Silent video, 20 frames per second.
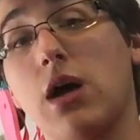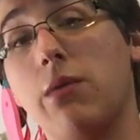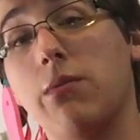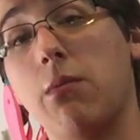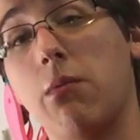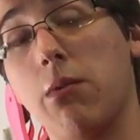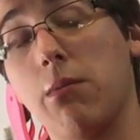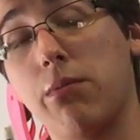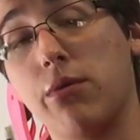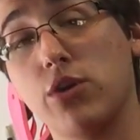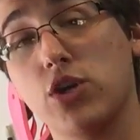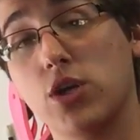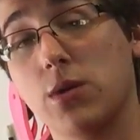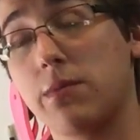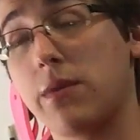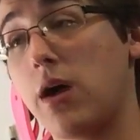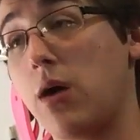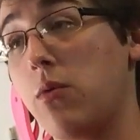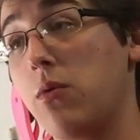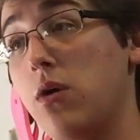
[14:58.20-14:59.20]
on them to push
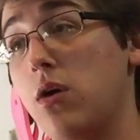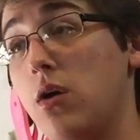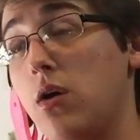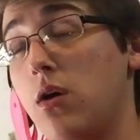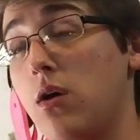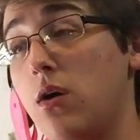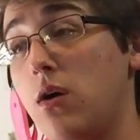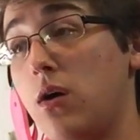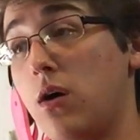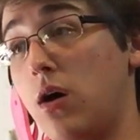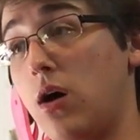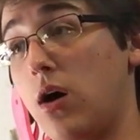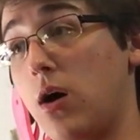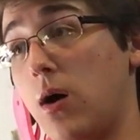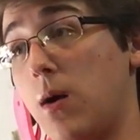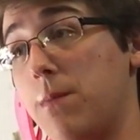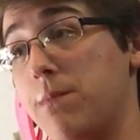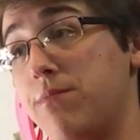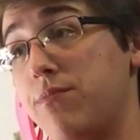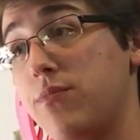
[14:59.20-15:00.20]
them now,
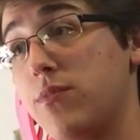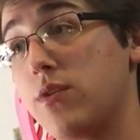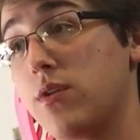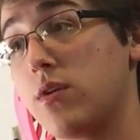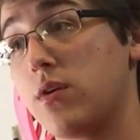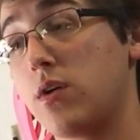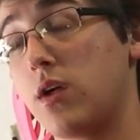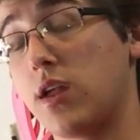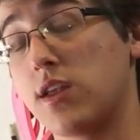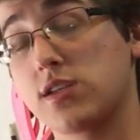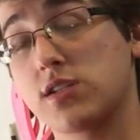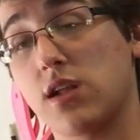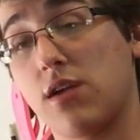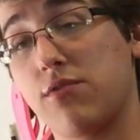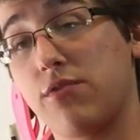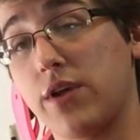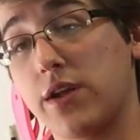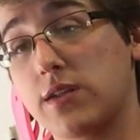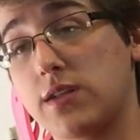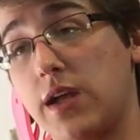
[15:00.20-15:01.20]
and
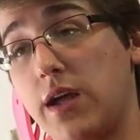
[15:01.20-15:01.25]
stuff like